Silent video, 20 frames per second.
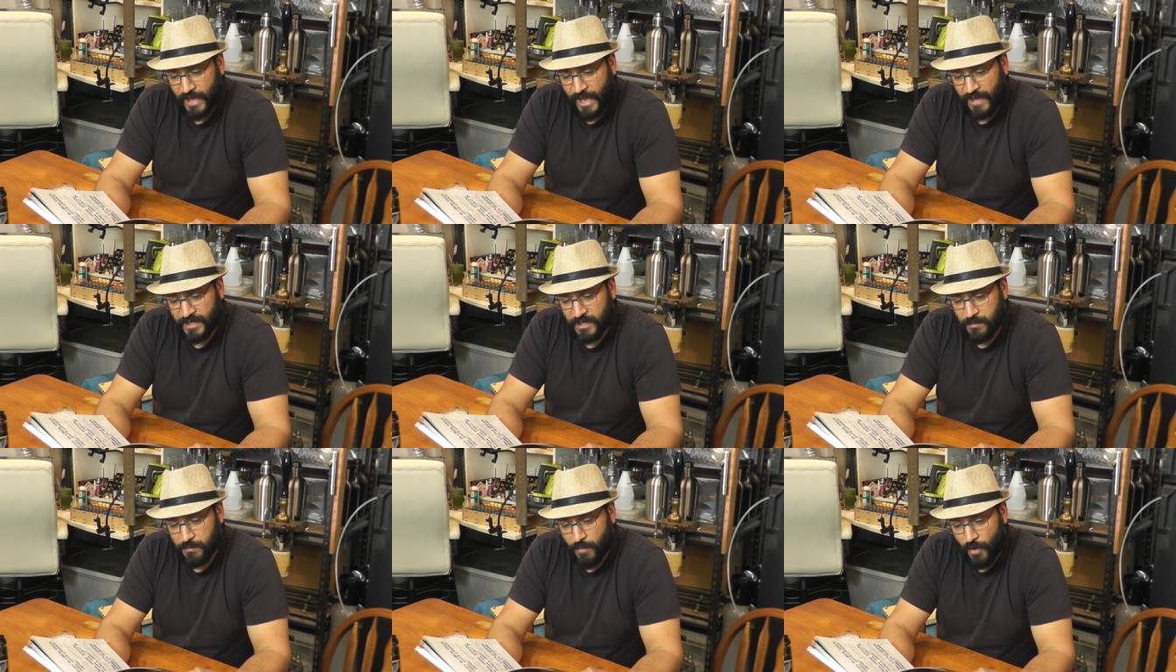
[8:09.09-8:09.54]

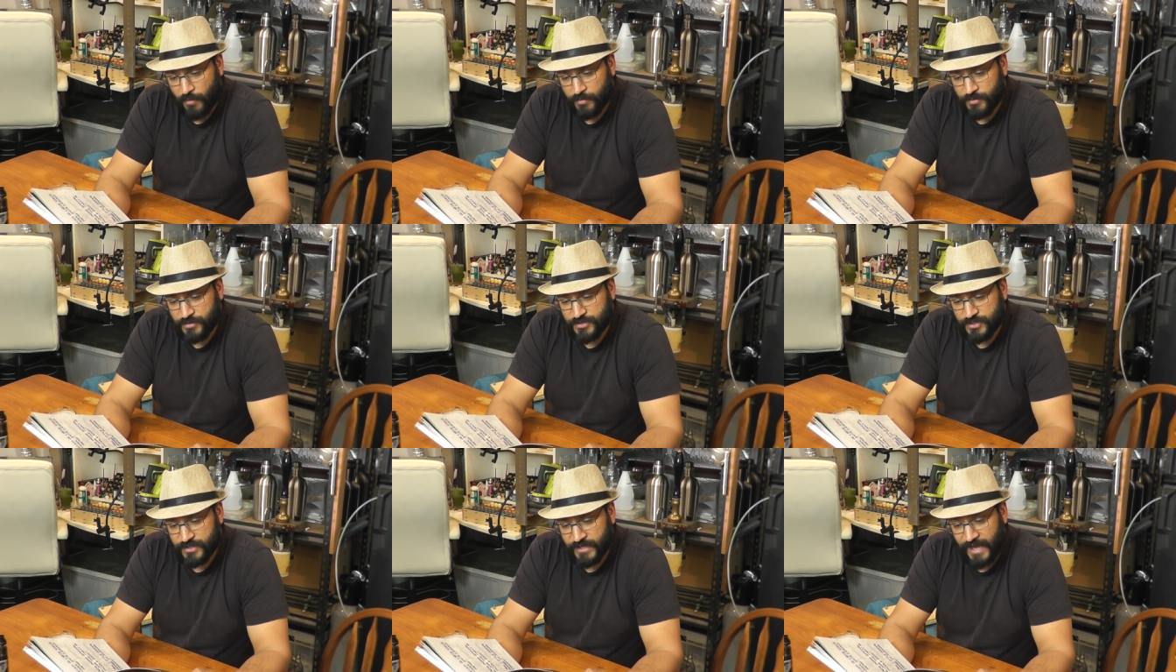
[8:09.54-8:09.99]
Ali
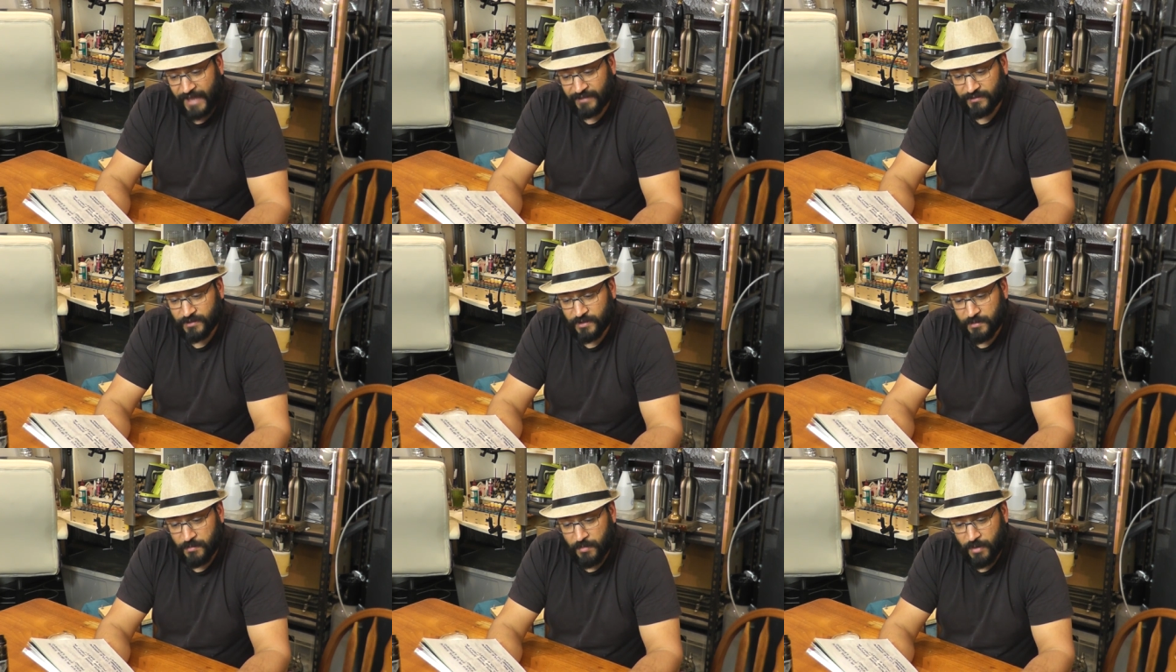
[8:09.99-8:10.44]
Morrison,
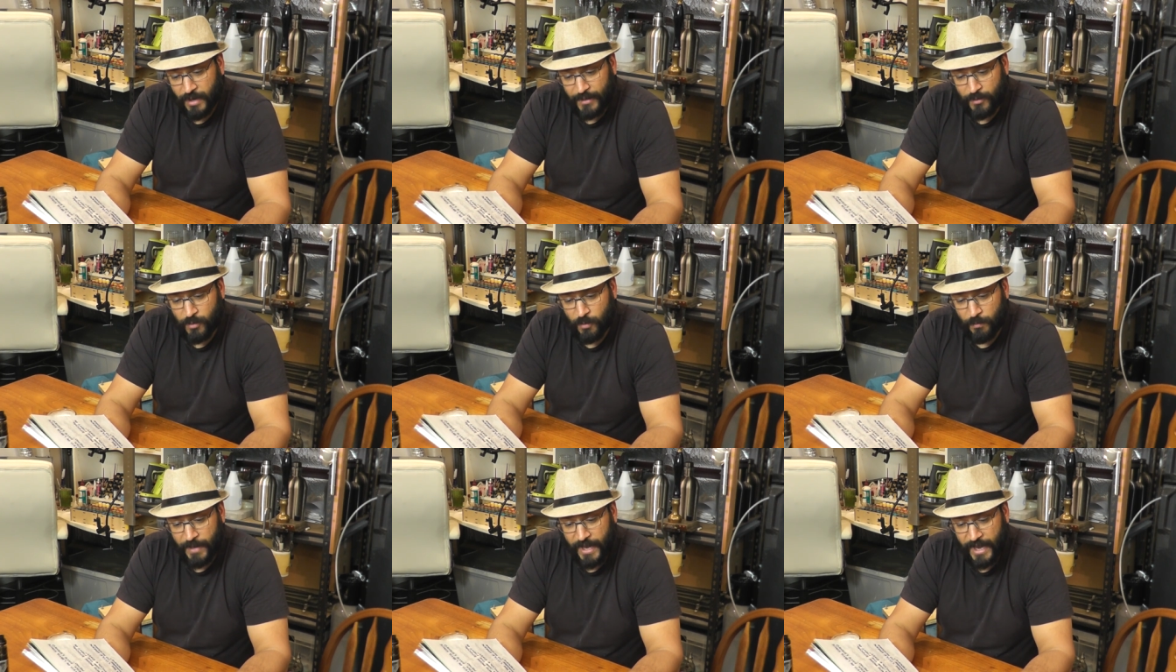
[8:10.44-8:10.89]
Alan and
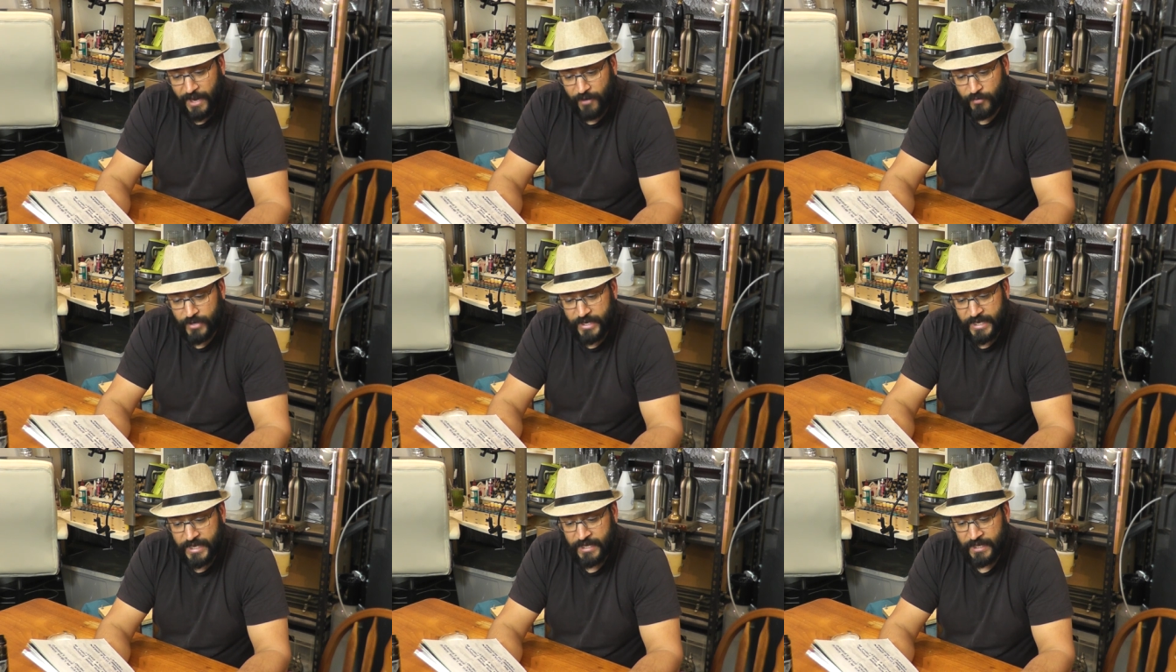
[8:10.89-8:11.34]
Michael
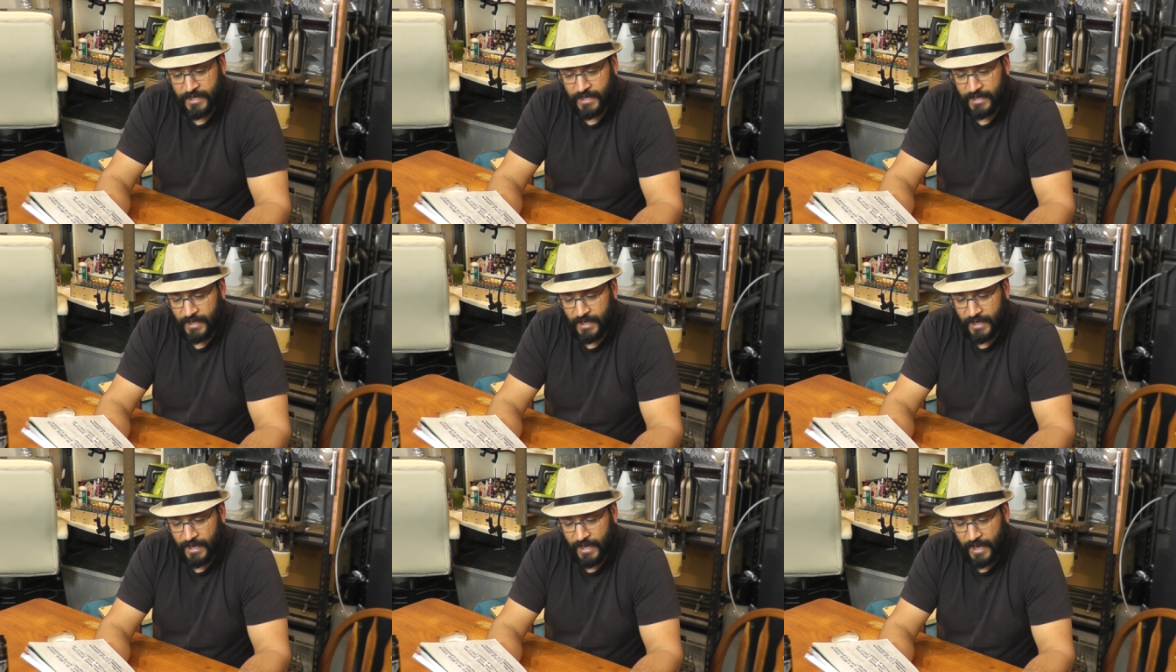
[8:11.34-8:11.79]
Perry.
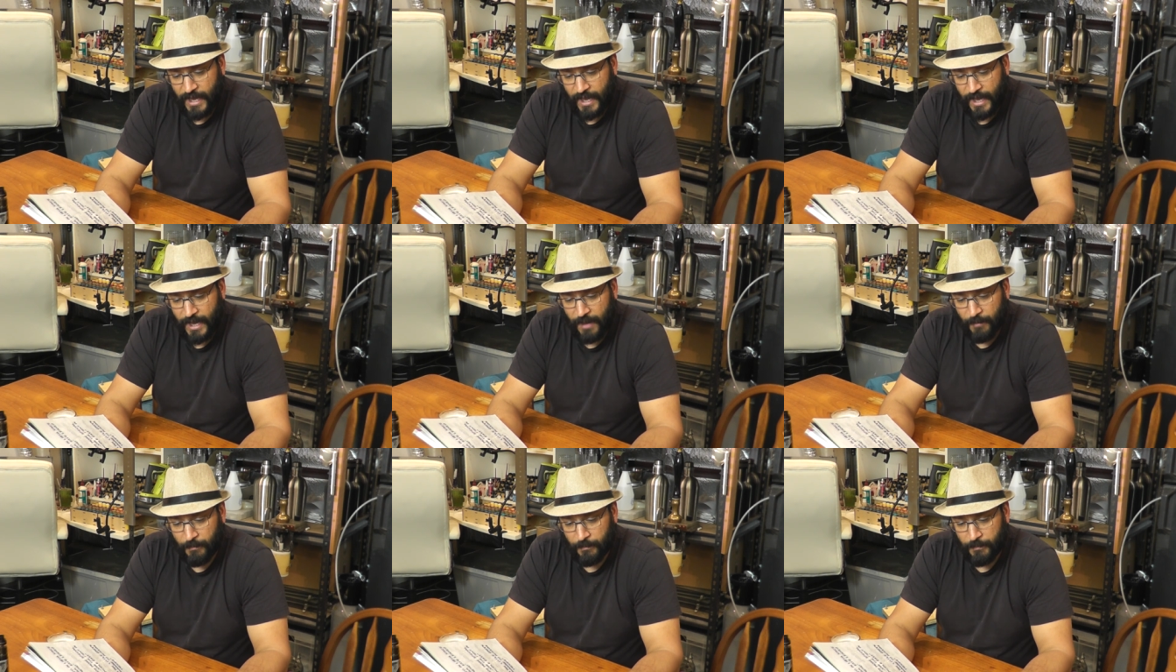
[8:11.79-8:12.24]

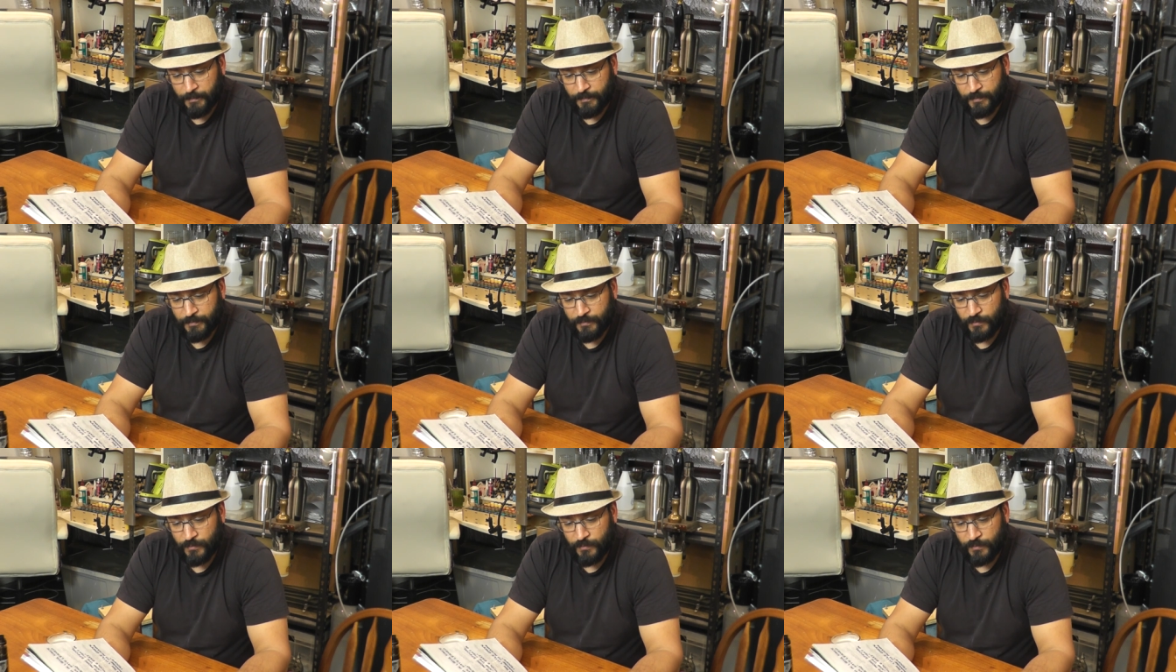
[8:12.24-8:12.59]
Um,